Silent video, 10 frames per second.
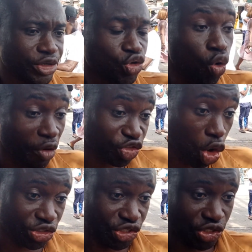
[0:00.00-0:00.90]
school of
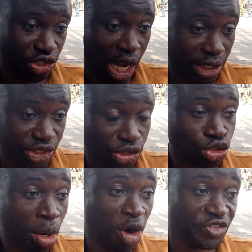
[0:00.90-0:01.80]
thoughts that
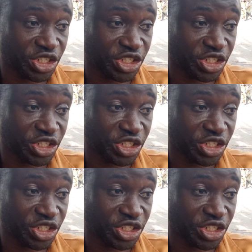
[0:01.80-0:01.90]
some of